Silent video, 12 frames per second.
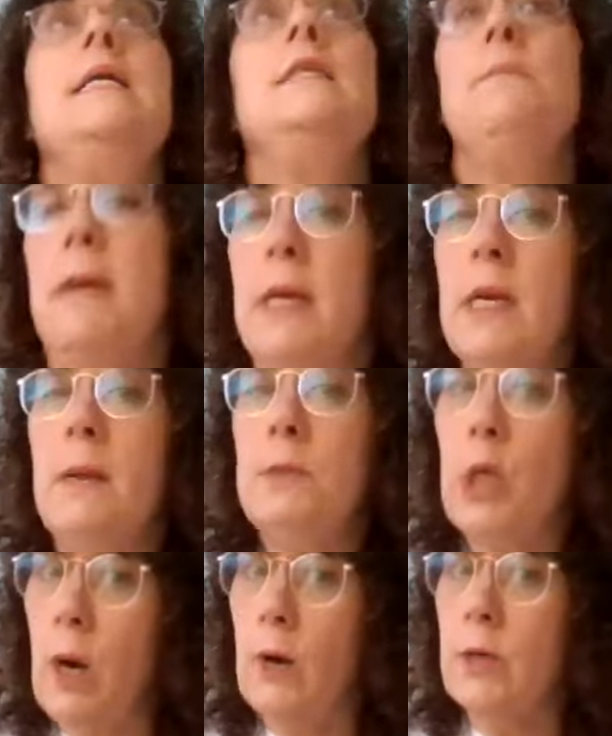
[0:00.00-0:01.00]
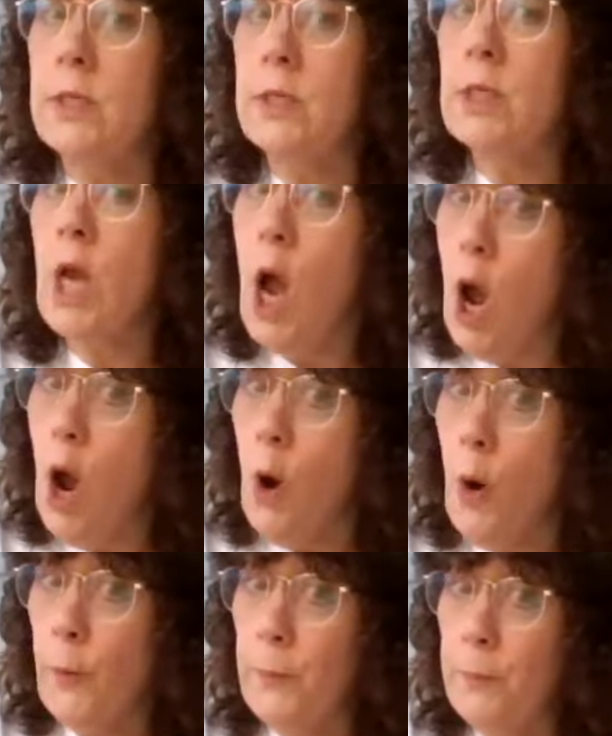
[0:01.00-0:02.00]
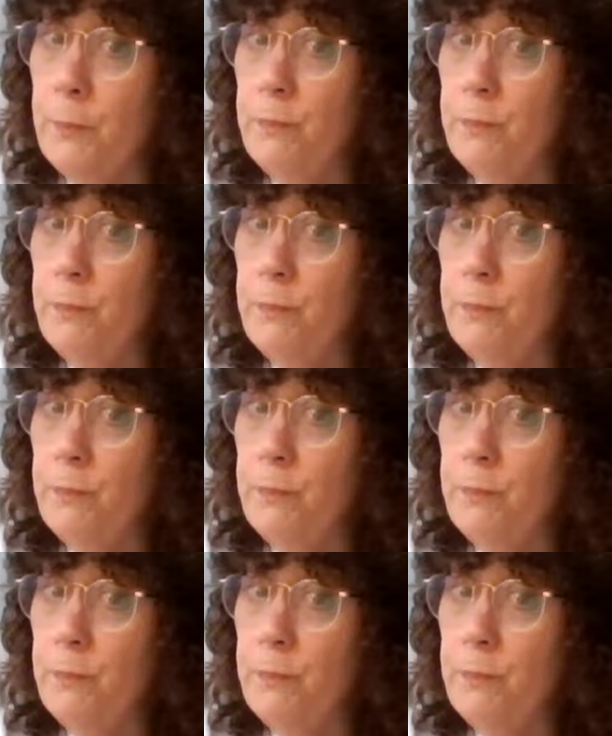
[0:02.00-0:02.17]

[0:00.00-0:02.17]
is a man named Curtis Coe.